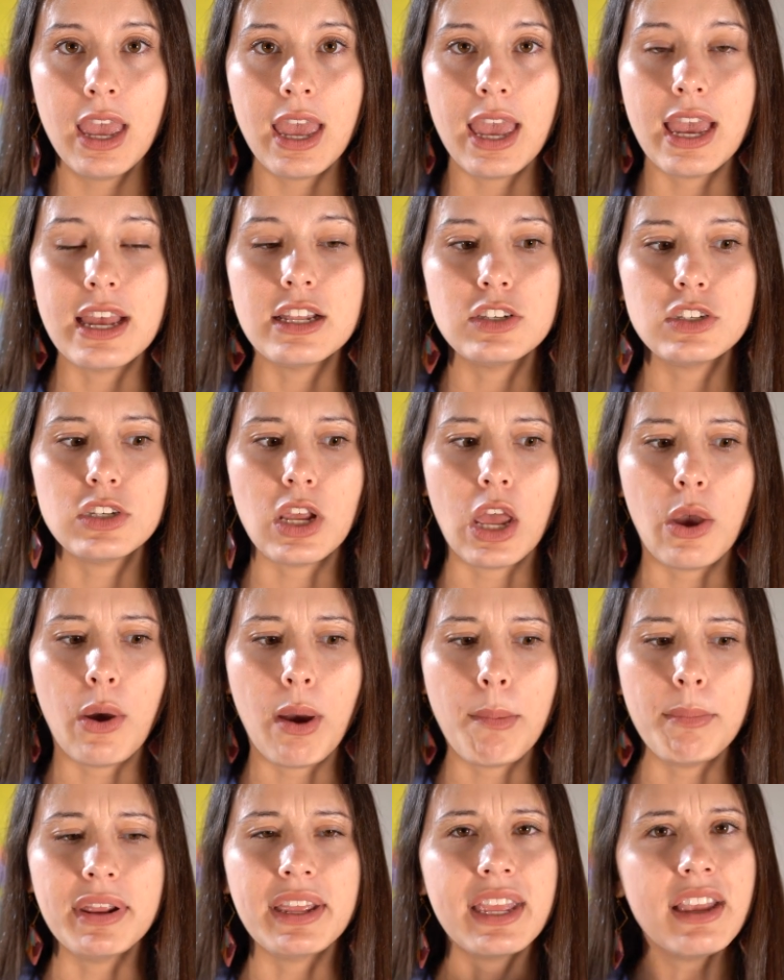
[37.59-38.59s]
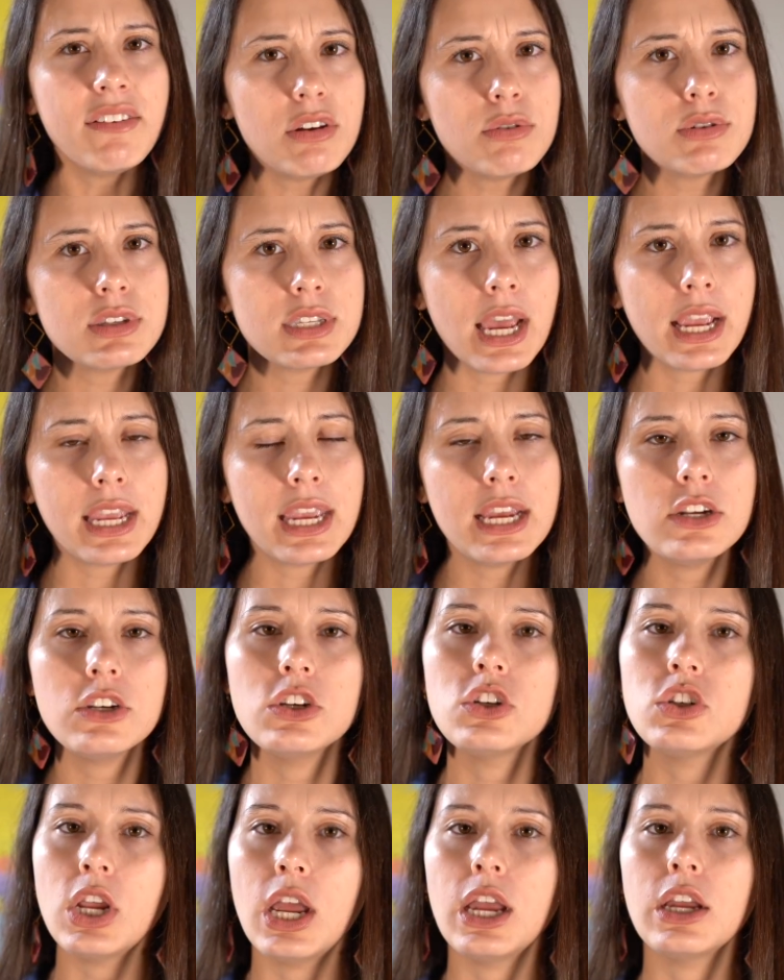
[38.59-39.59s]
And so I'm going to give you a second to
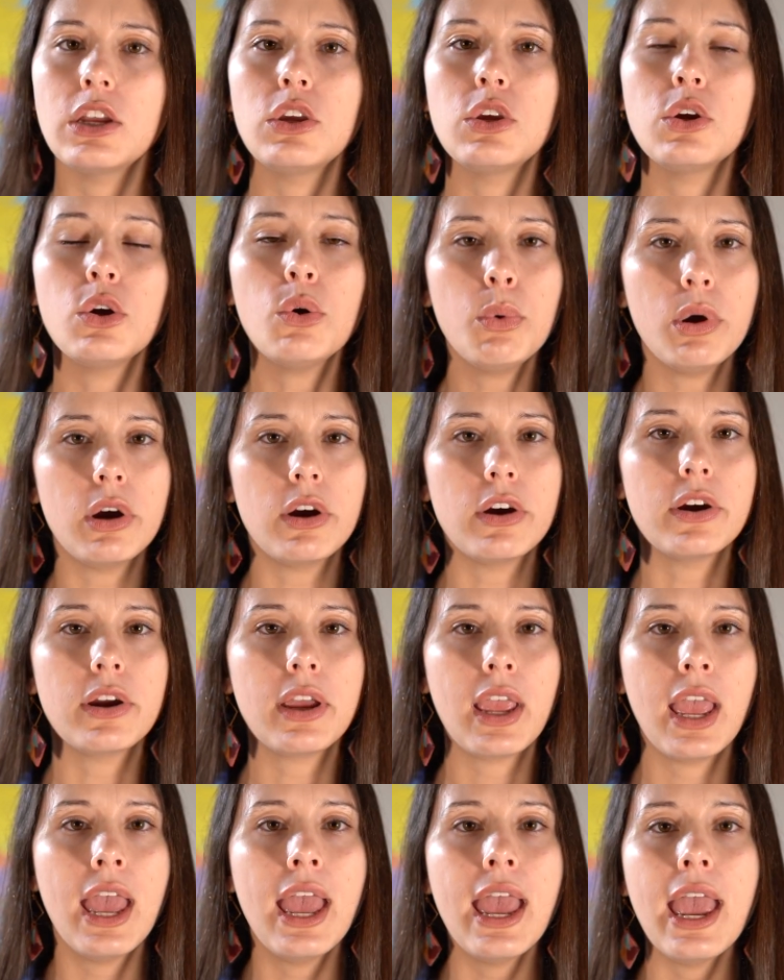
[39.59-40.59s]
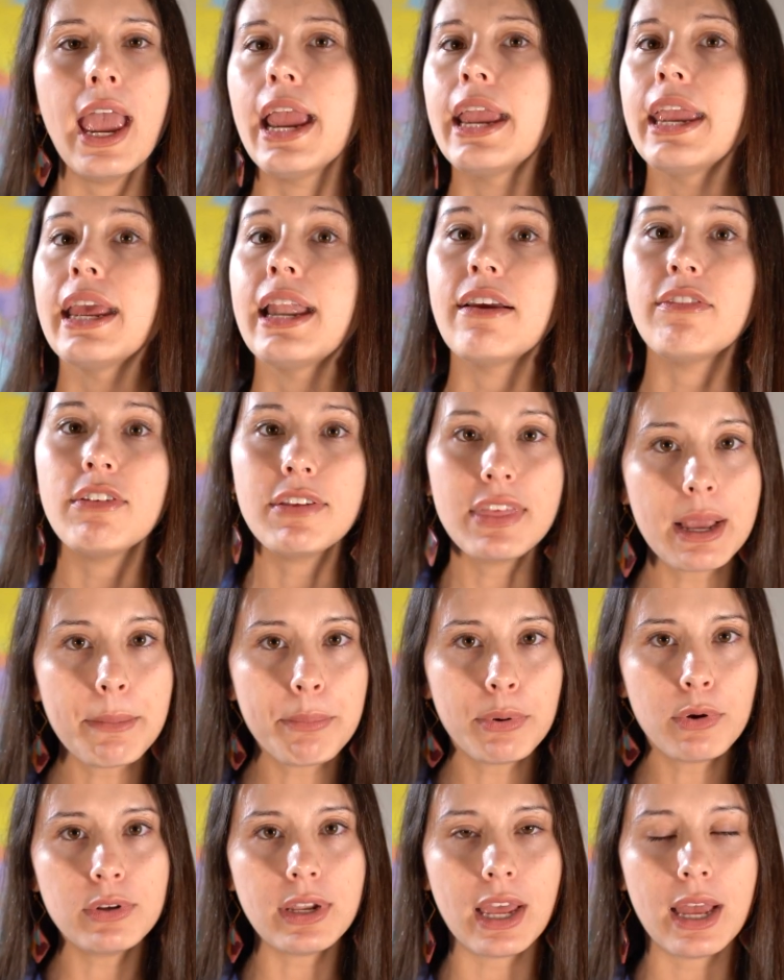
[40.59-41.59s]
check your work and get everything
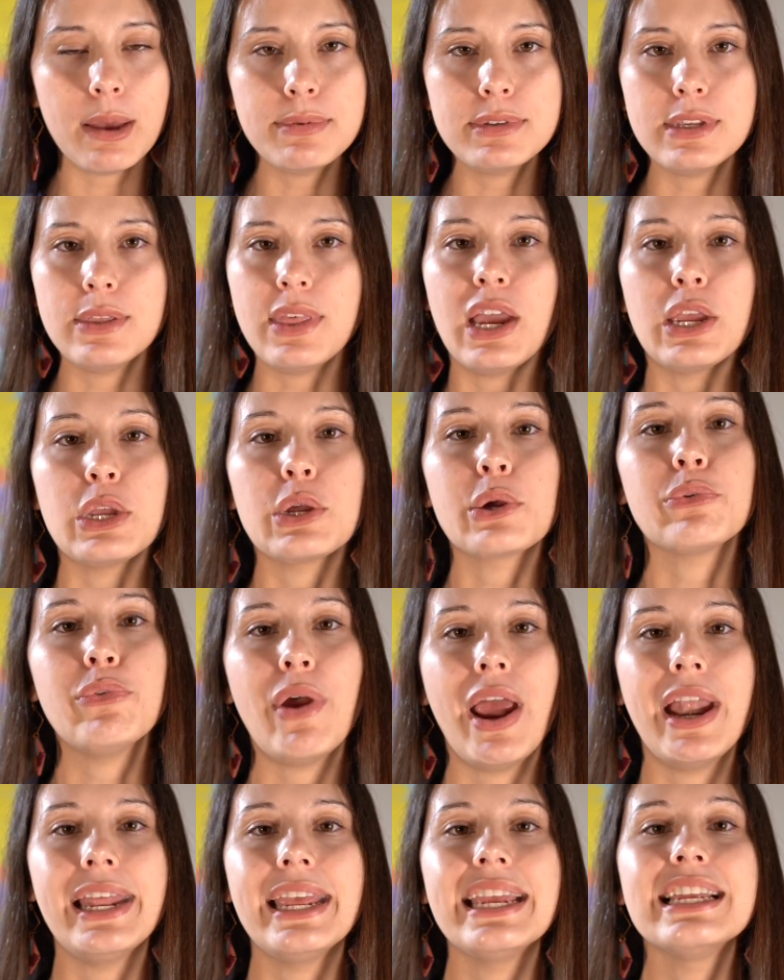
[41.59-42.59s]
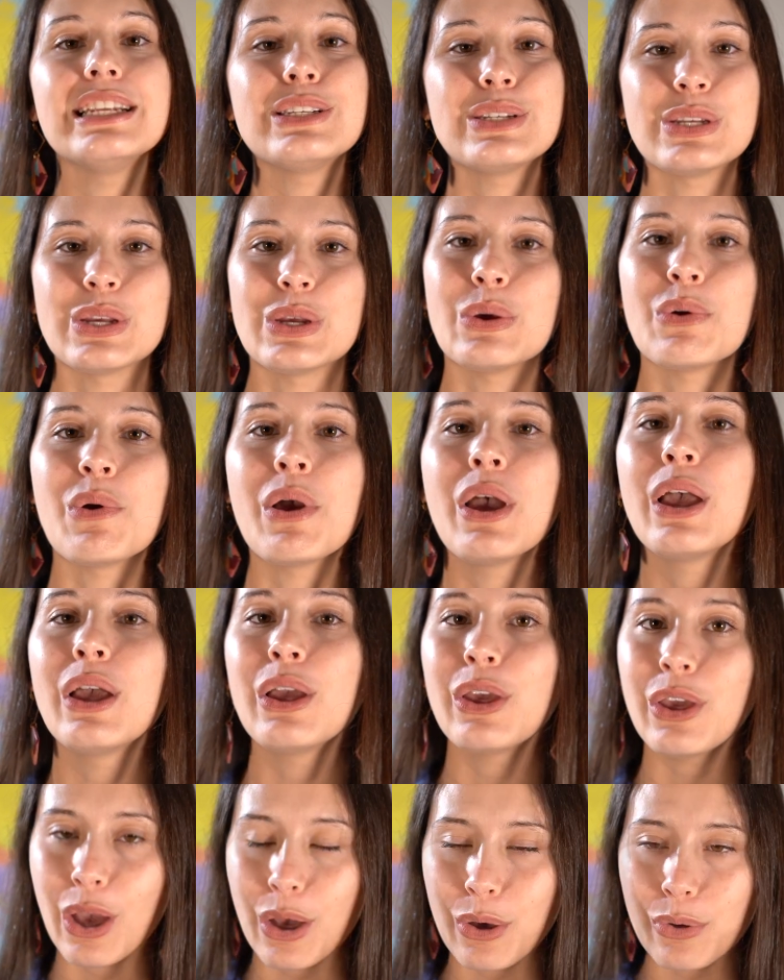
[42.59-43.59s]
pulled up so that you're ready to
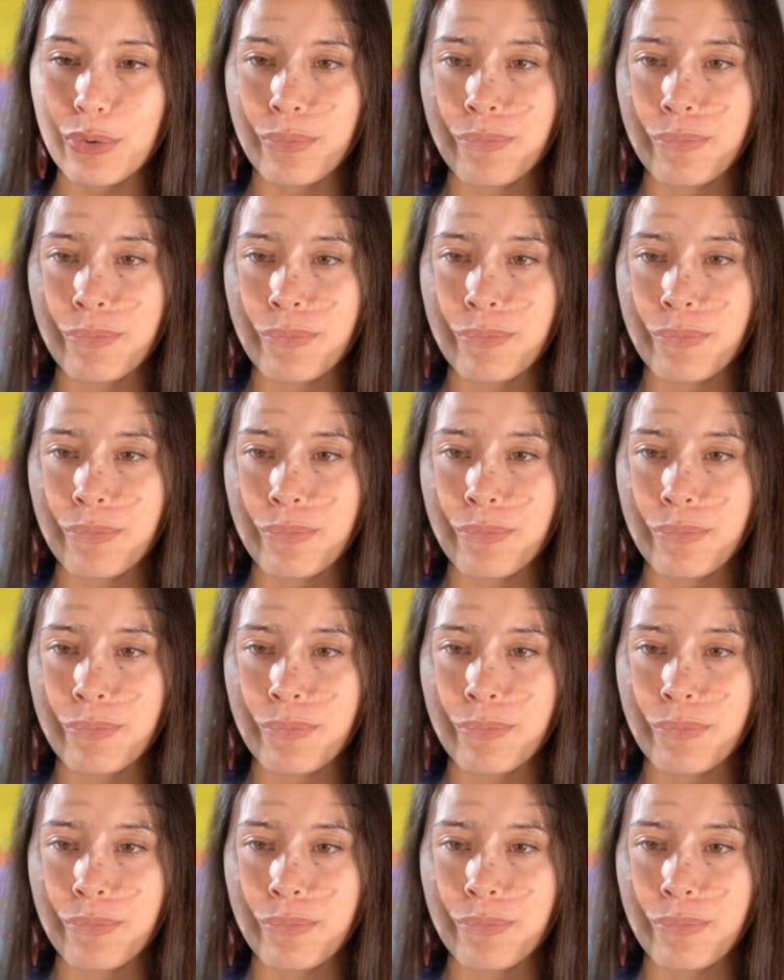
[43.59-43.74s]
go.